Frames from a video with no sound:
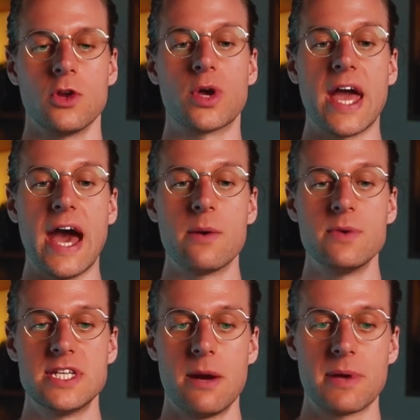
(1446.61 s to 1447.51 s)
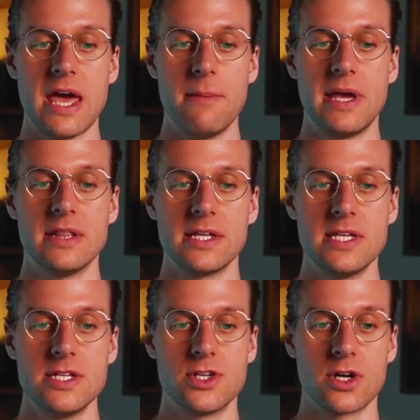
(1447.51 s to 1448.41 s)
Okay, how do we set up a campaign like
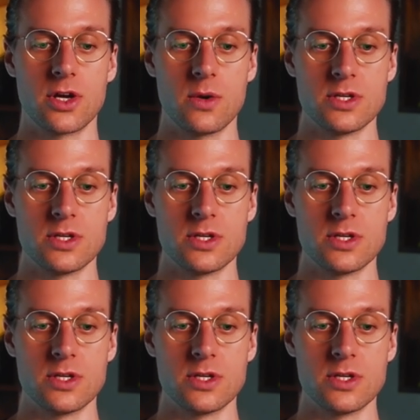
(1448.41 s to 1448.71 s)
this? You're gonna go to